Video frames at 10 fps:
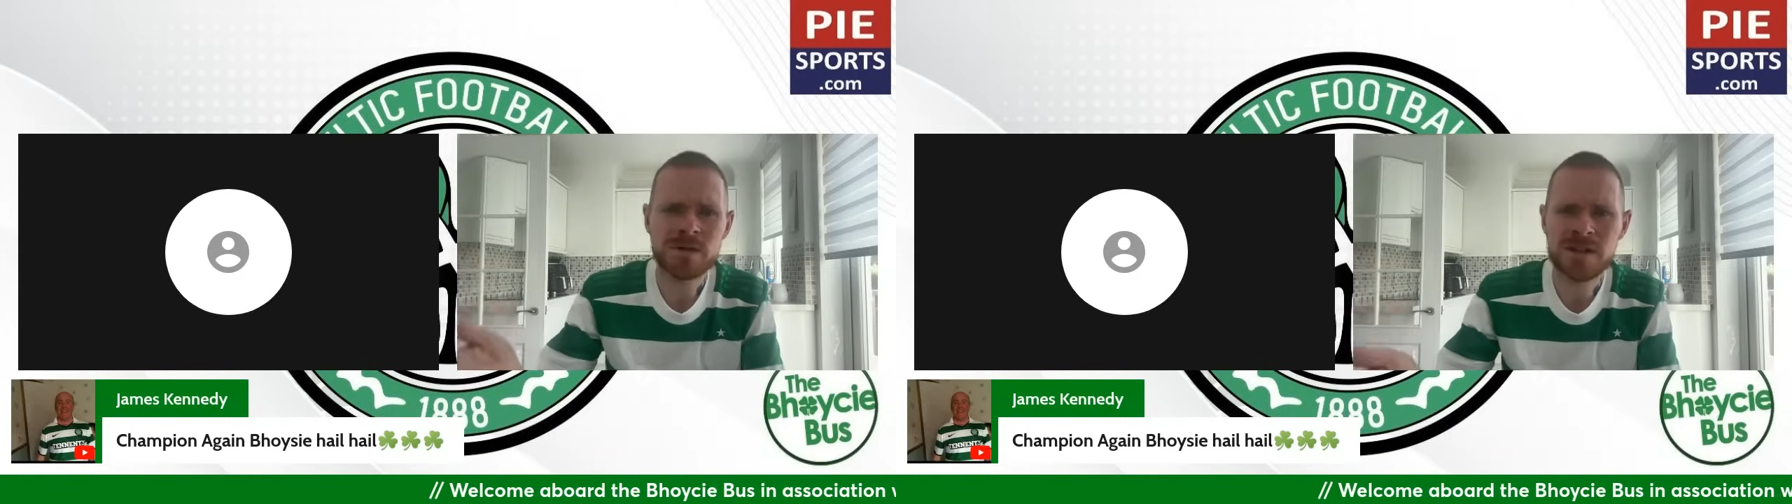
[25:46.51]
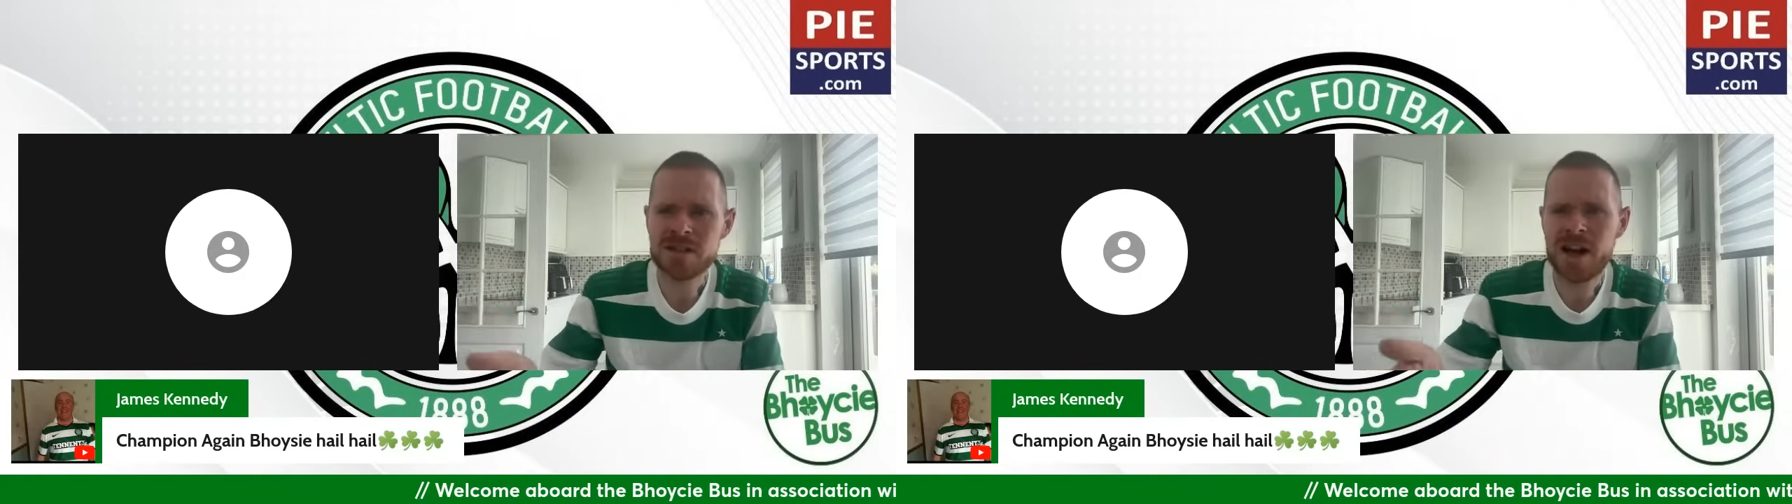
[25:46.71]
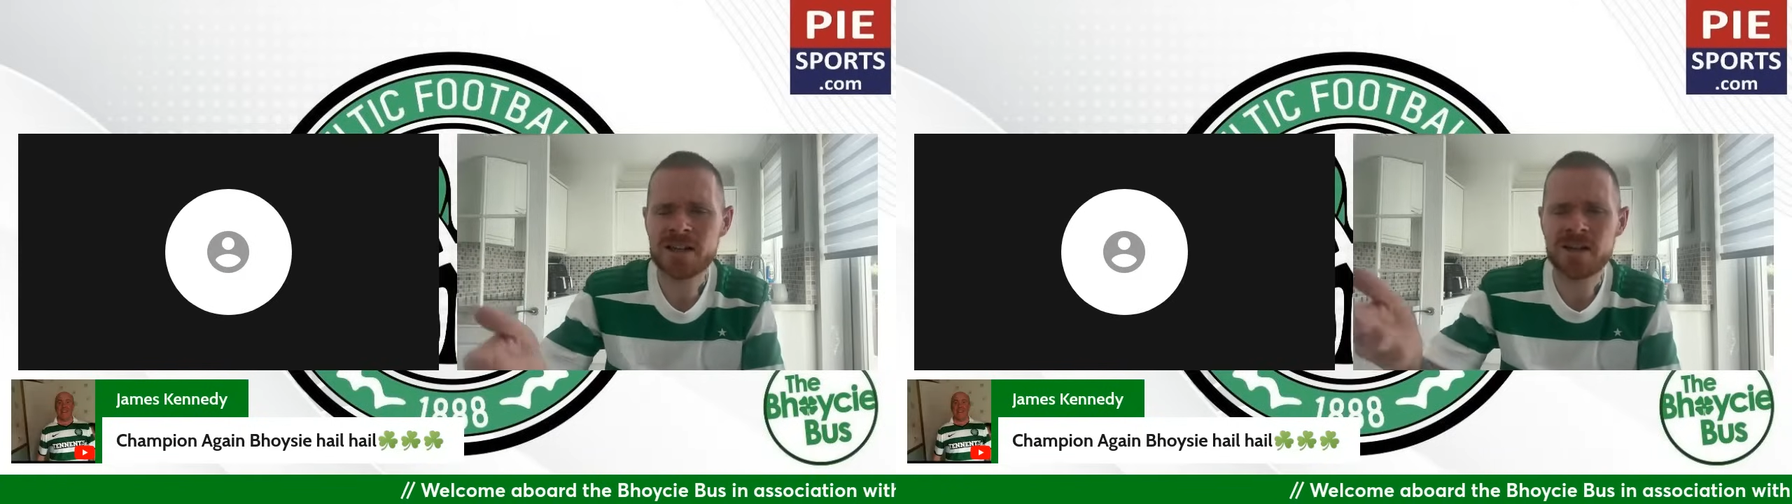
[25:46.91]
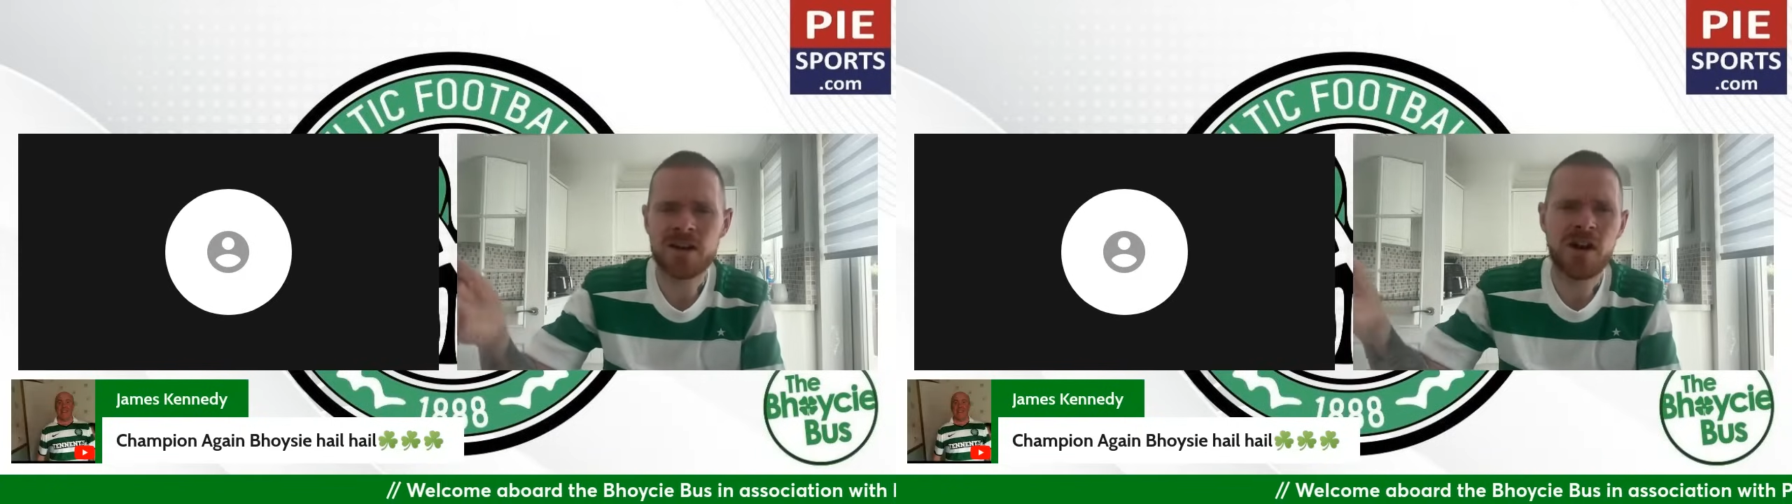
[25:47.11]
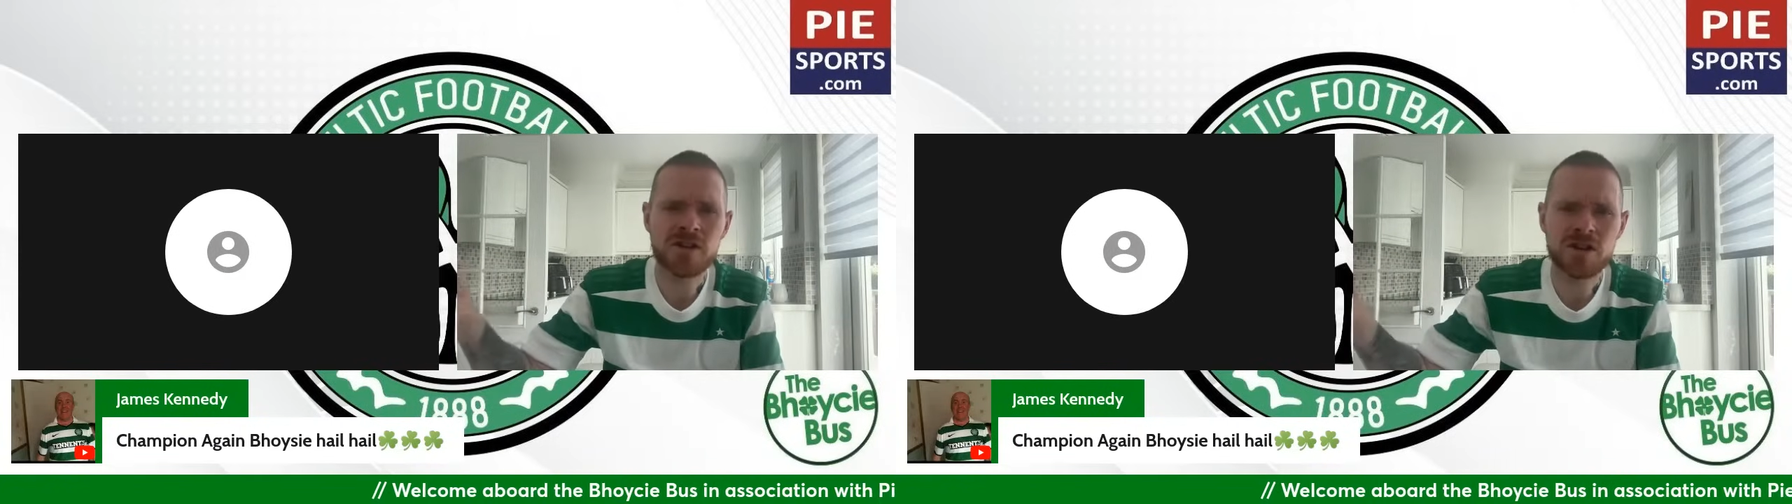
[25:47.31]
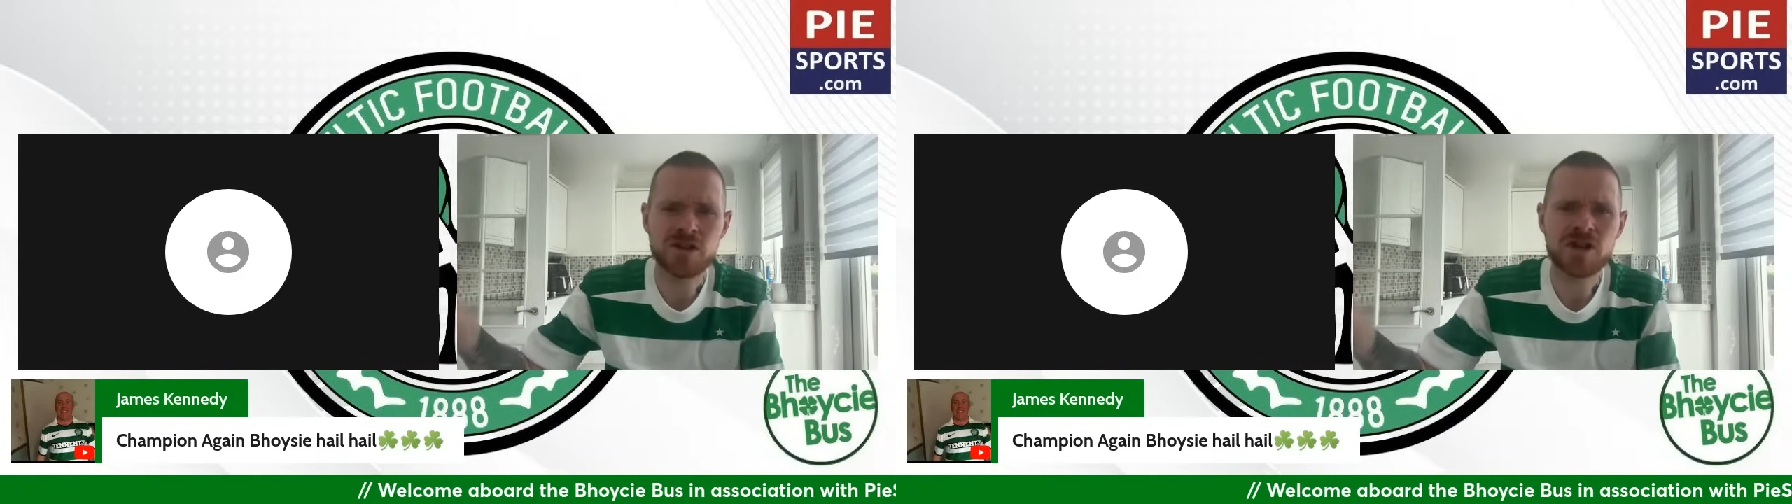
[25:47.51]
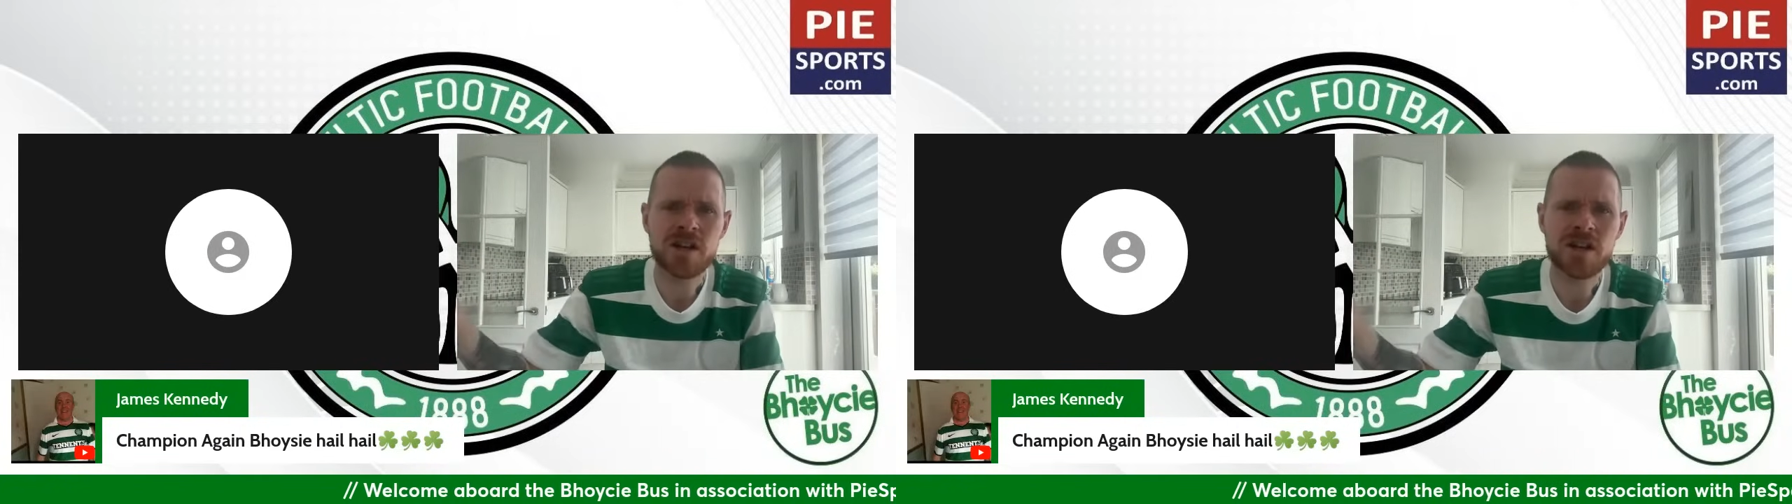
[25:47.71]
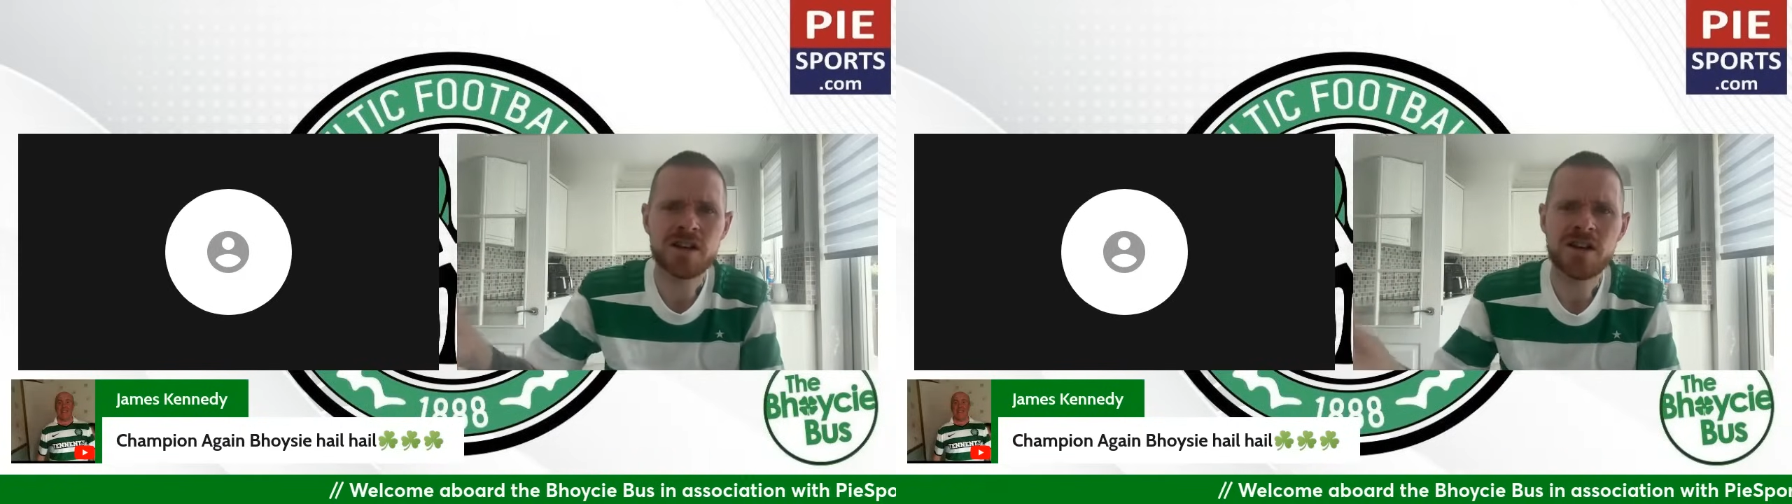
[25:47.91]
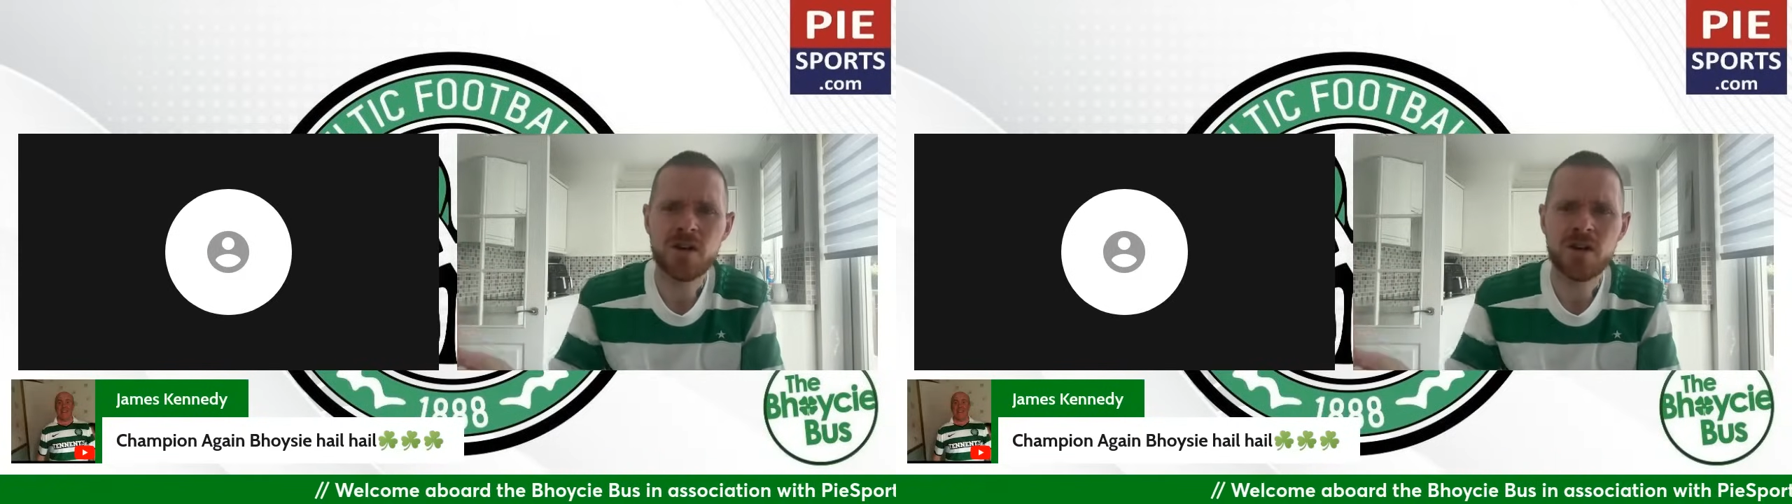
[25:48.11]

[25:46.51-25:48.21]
these guys that are utter shite,